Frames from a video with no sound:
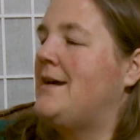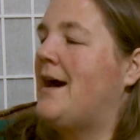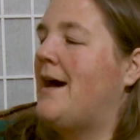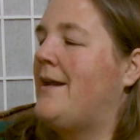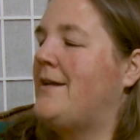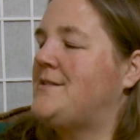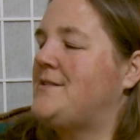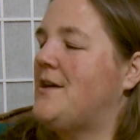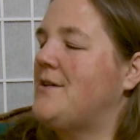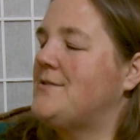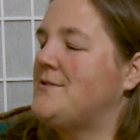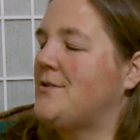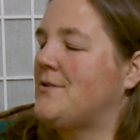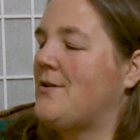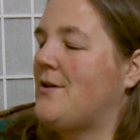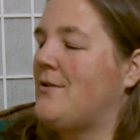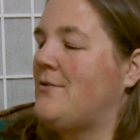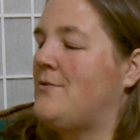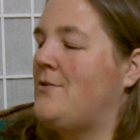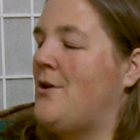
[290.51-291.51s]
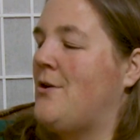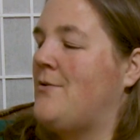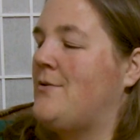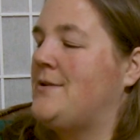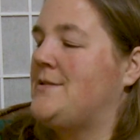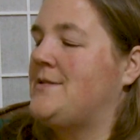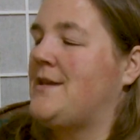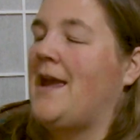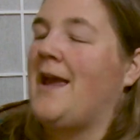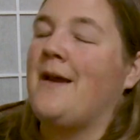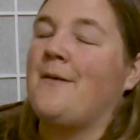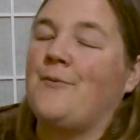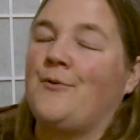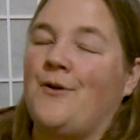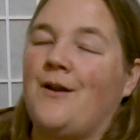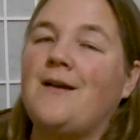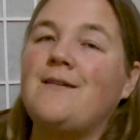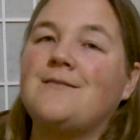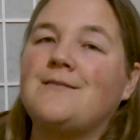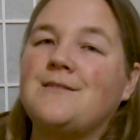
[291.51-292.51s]
It's also known as
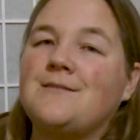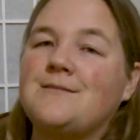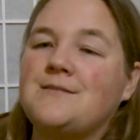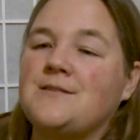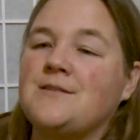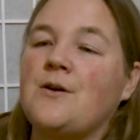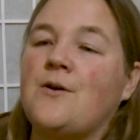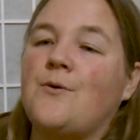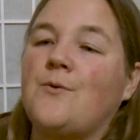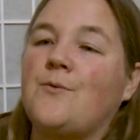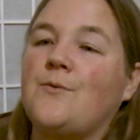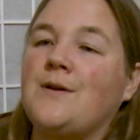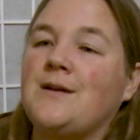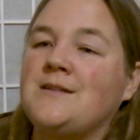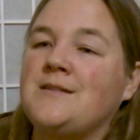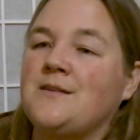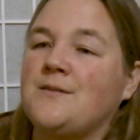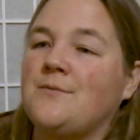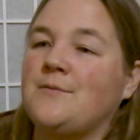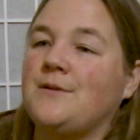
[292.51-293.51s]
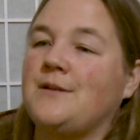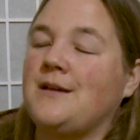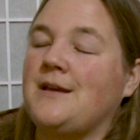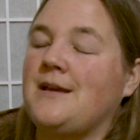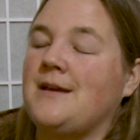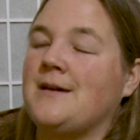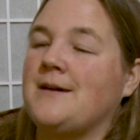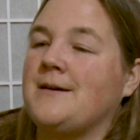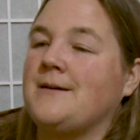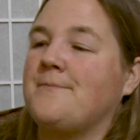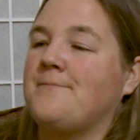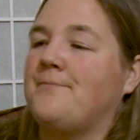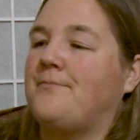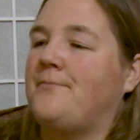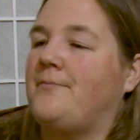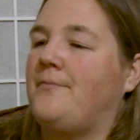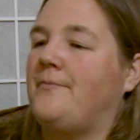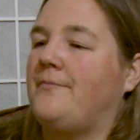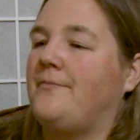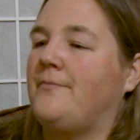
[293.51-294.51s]
amaranth. So it's a really
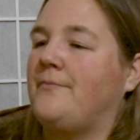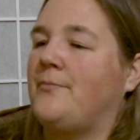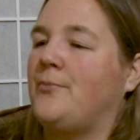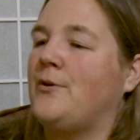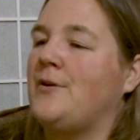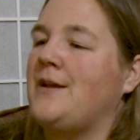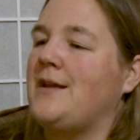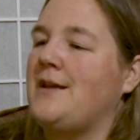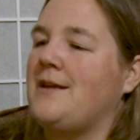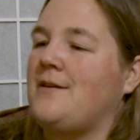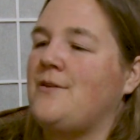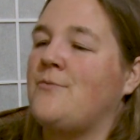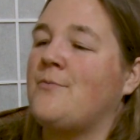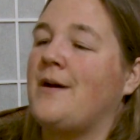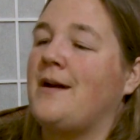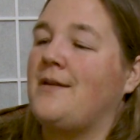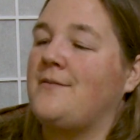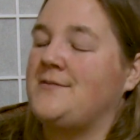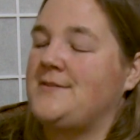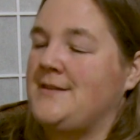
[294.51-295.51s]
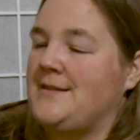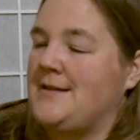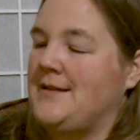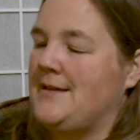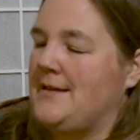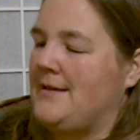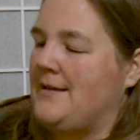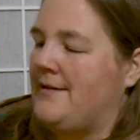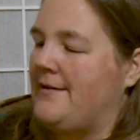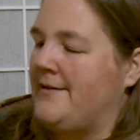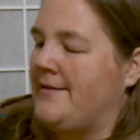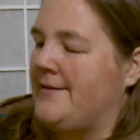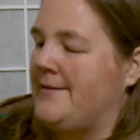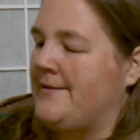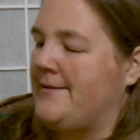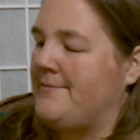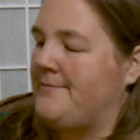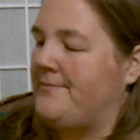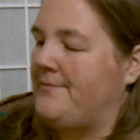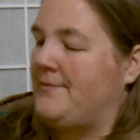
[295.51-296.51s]
pretty, you might have seen it
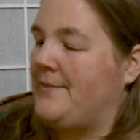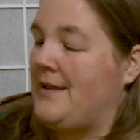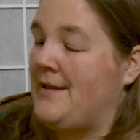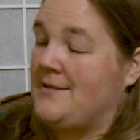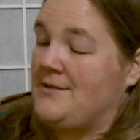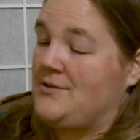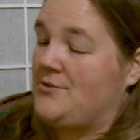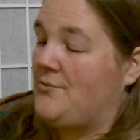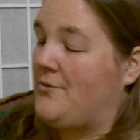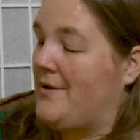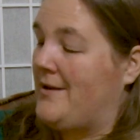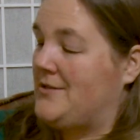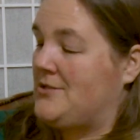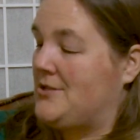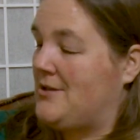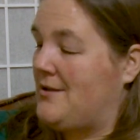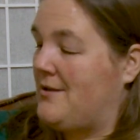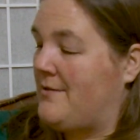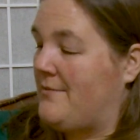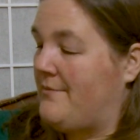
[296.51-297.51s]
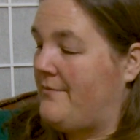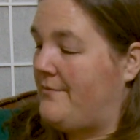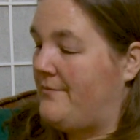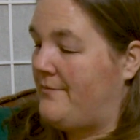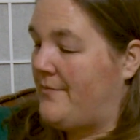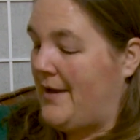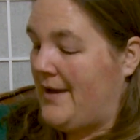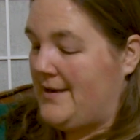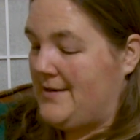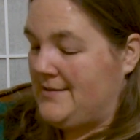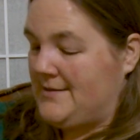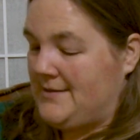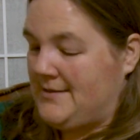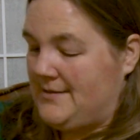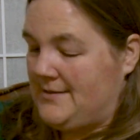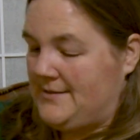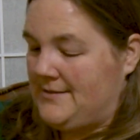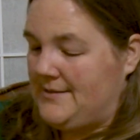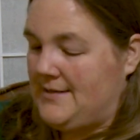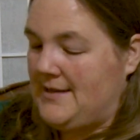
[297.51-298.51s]
in the store actually. You can buy it as
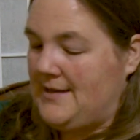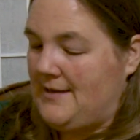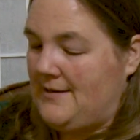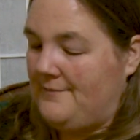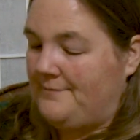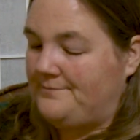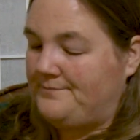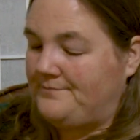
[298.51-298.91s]
a seed.